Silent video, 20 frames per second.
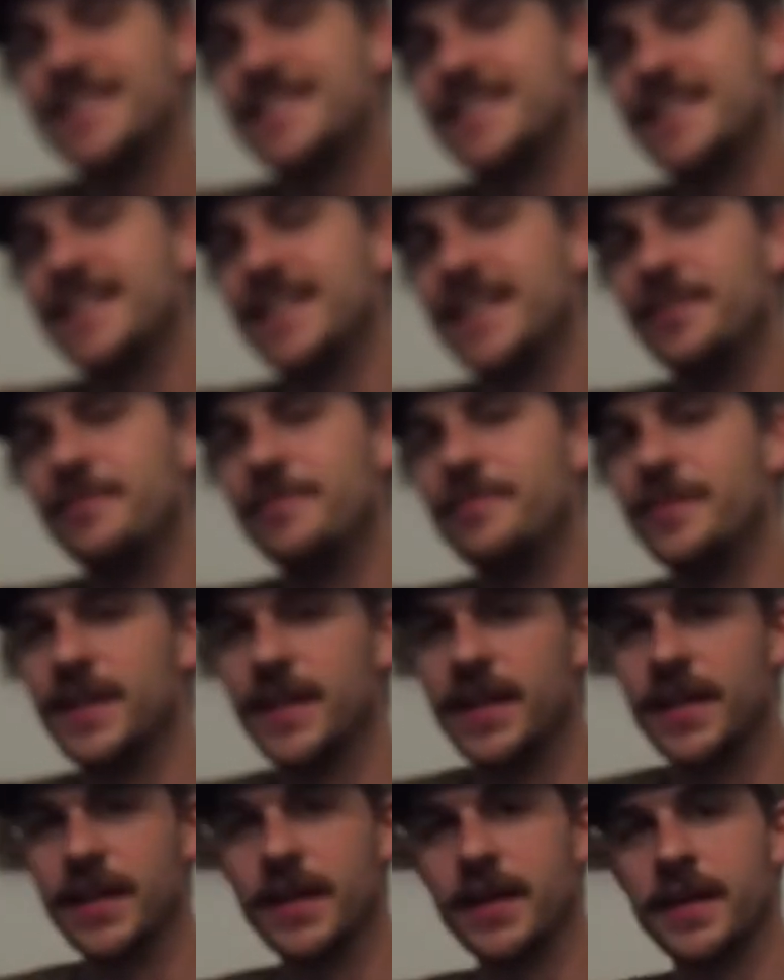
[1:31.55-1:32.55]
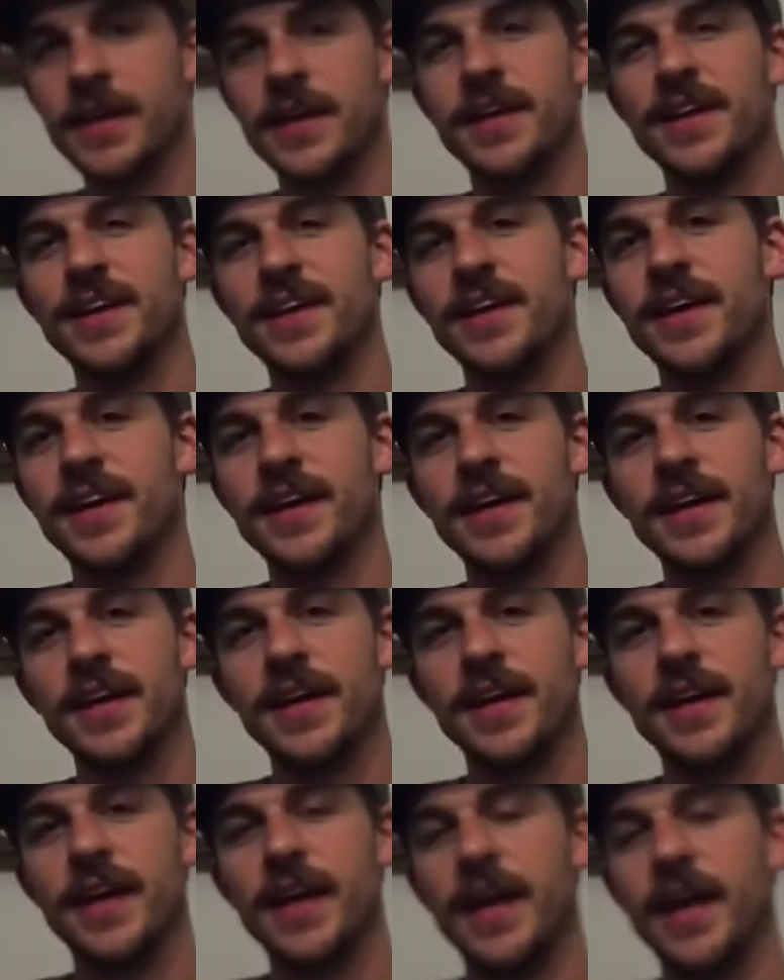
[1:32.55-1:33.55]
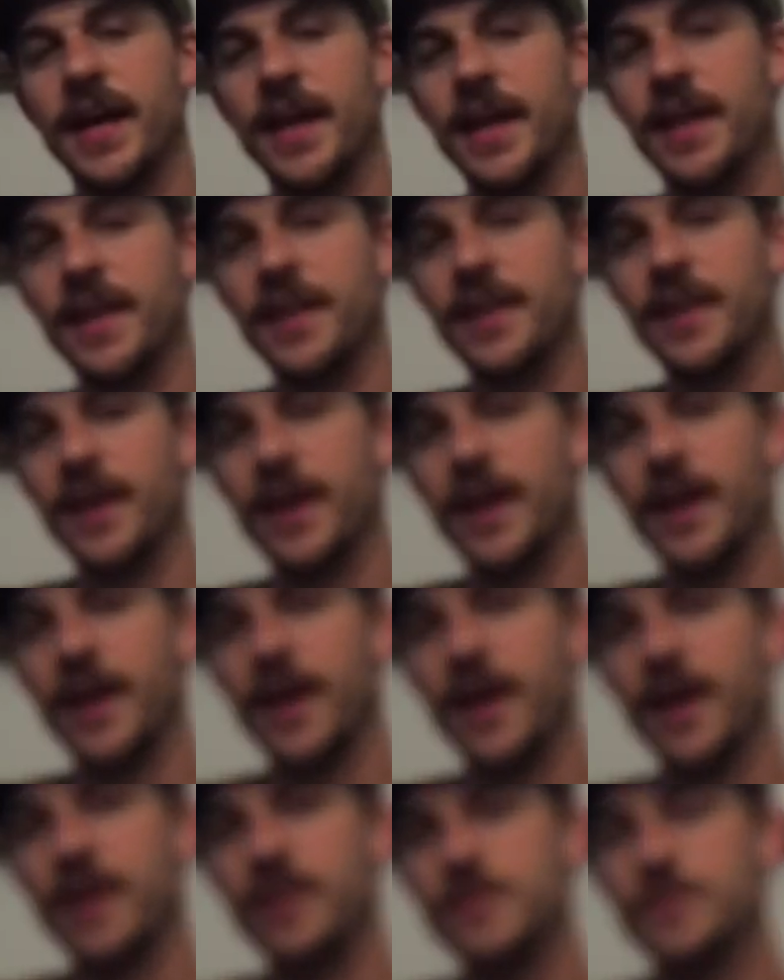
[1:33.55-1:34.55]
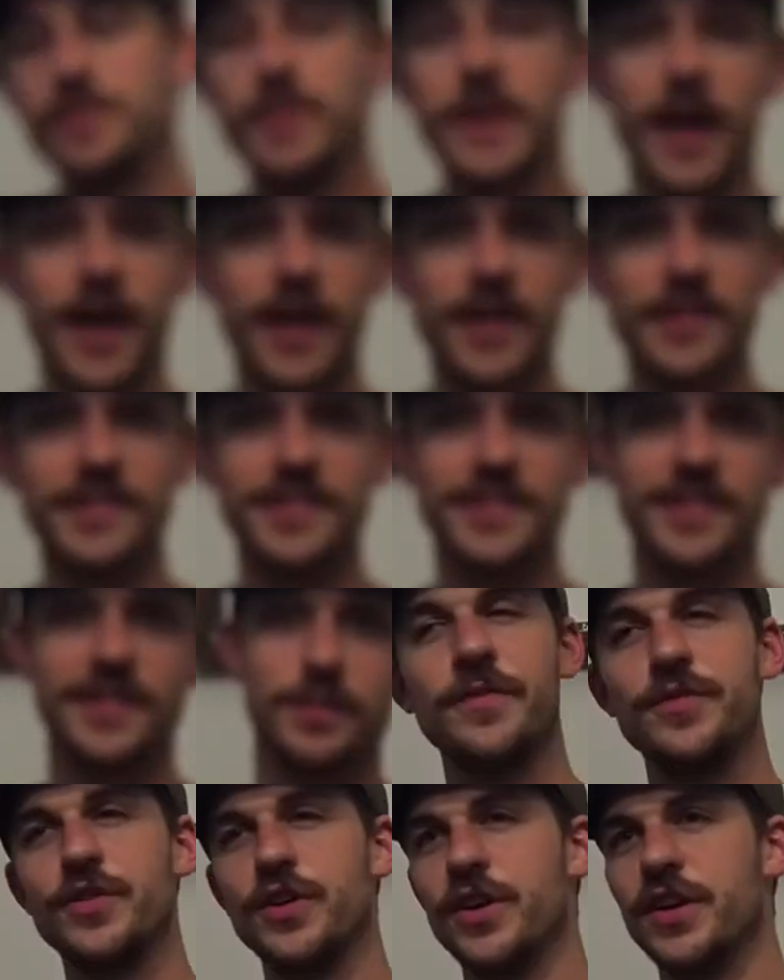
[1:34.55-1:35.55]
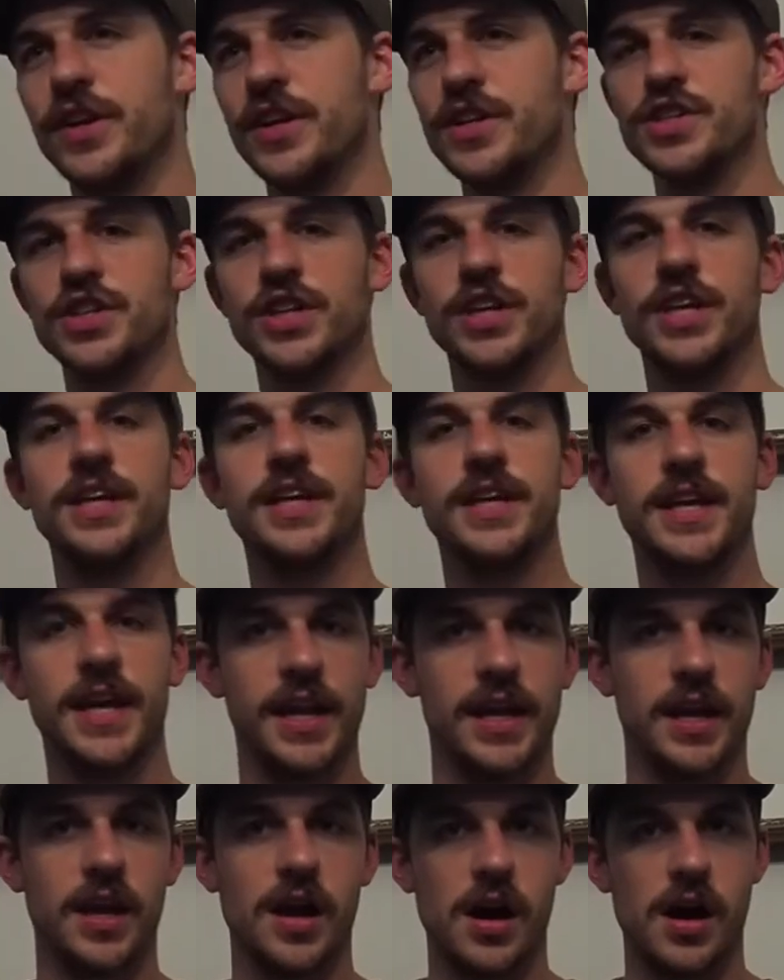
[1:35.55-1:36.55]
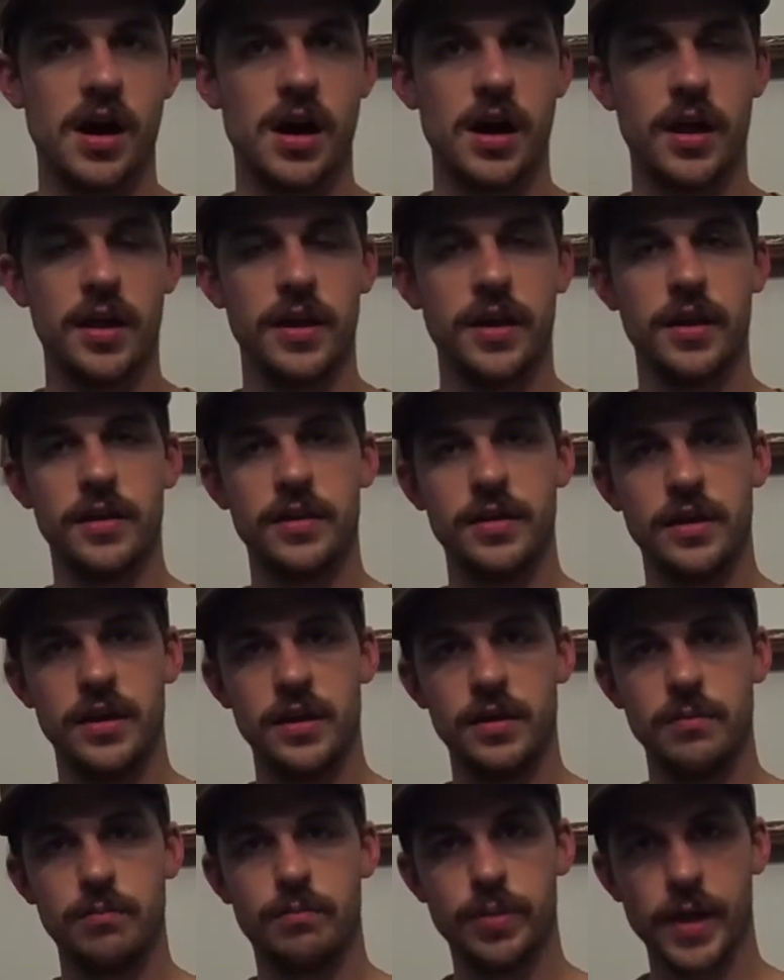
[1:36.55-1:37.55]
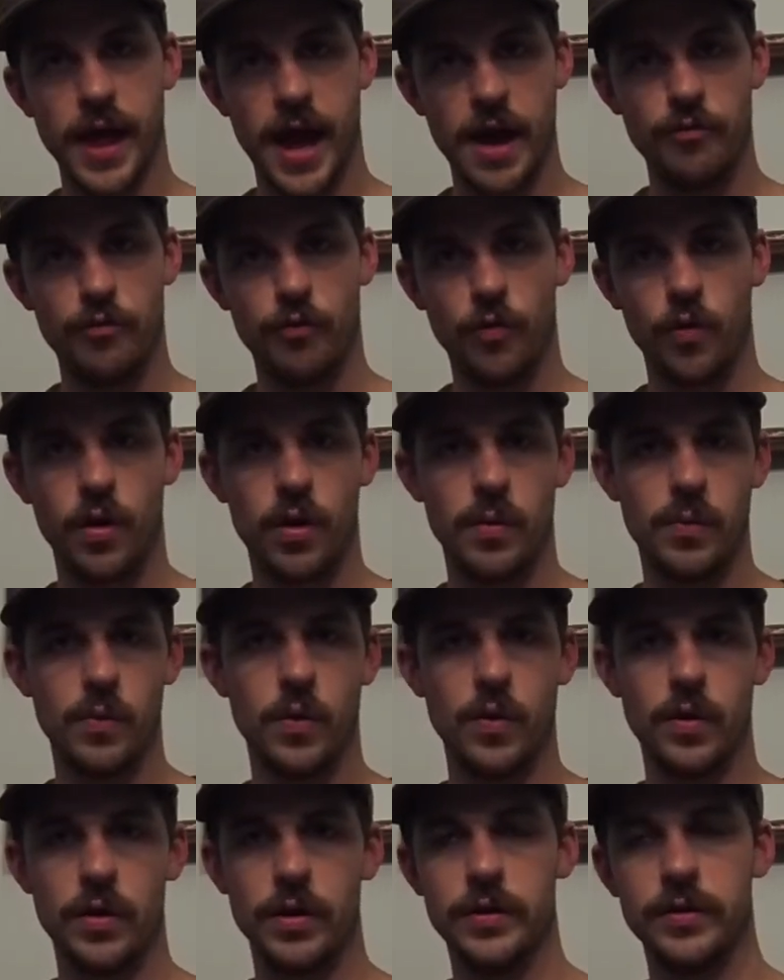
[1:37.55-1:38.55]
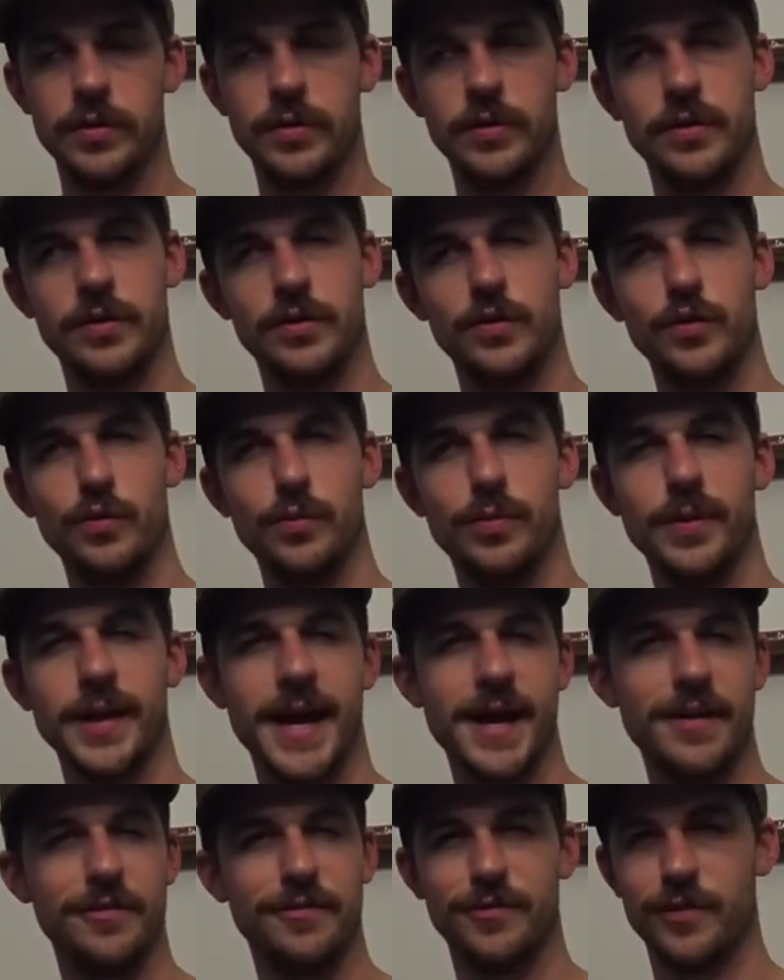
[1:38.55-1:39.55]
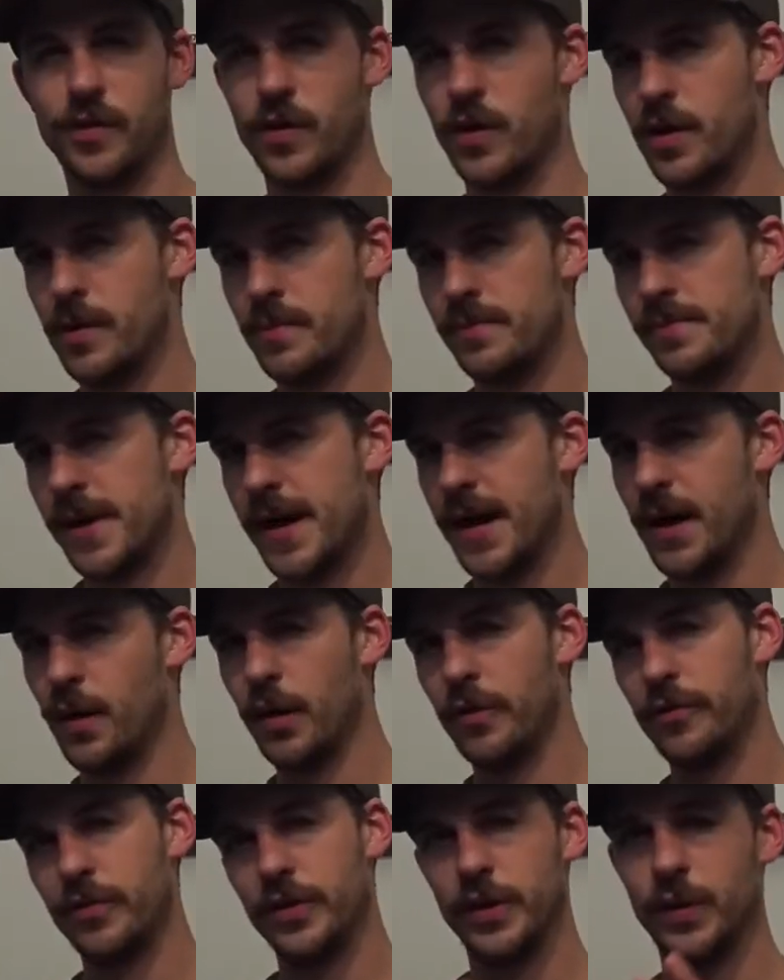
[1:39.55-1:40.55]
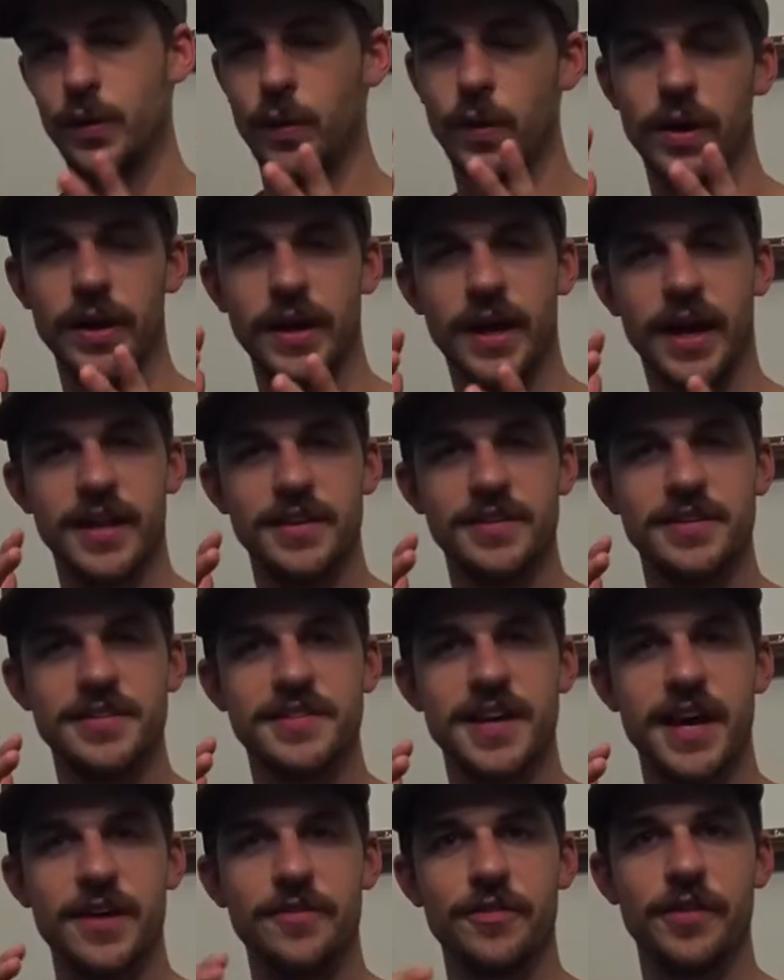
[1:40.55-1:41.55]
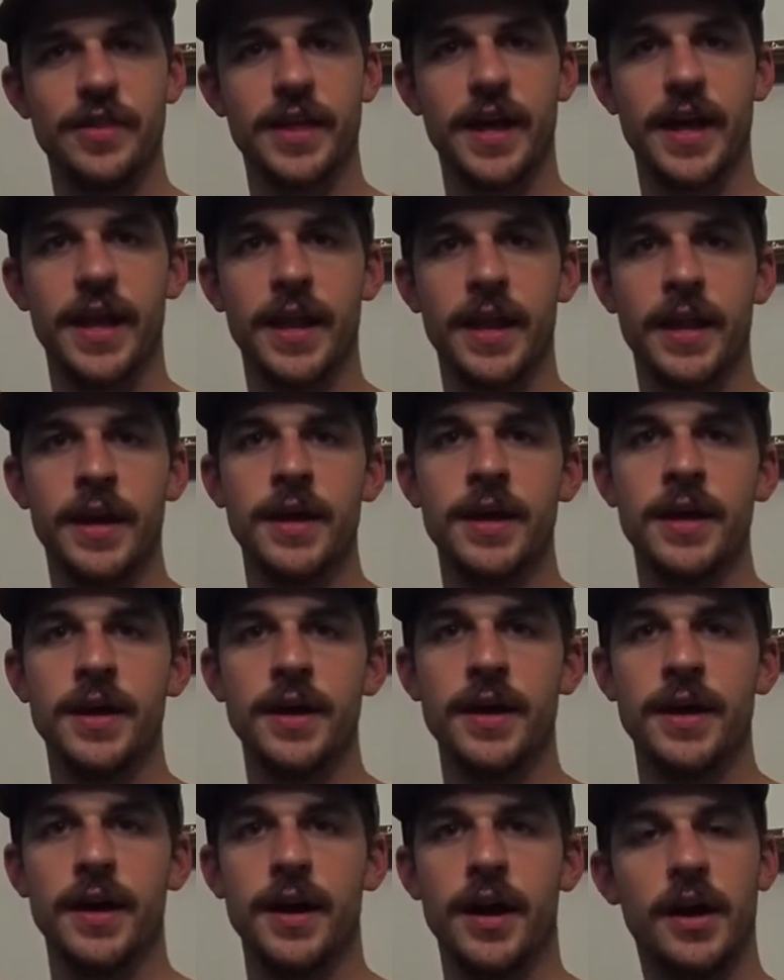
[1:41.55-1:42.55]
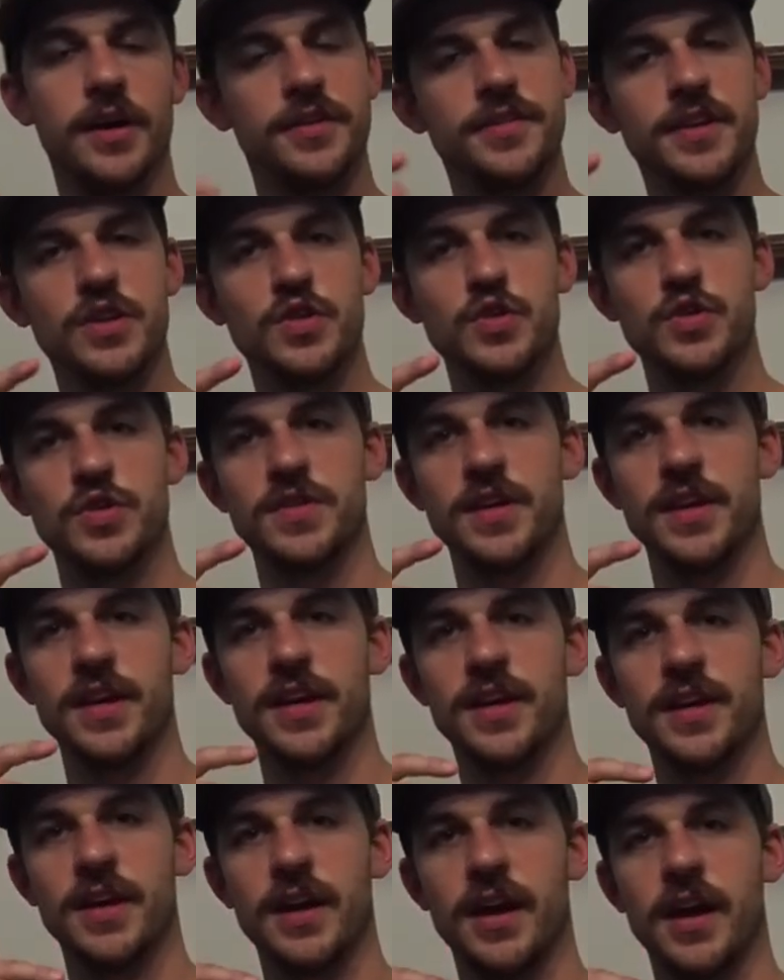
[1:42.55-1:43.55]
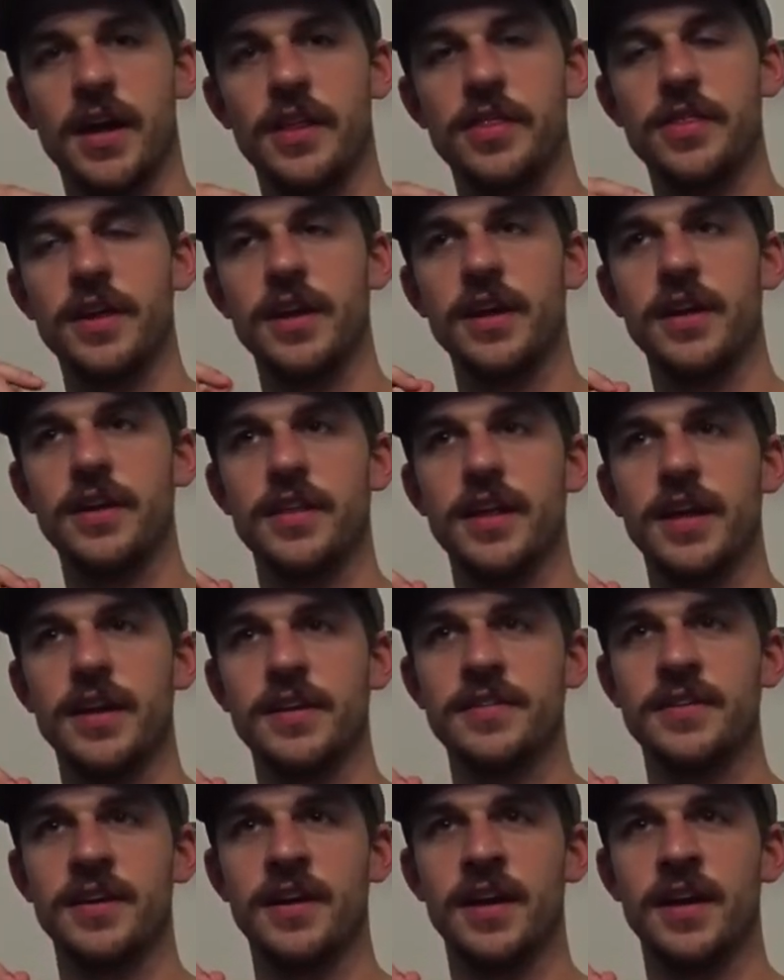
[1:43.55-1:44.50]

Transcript: T V. And uh, to be honest, after initially getting on the platform or the new platform, however you want to kind of decipher that, uh, it's interesting. I think that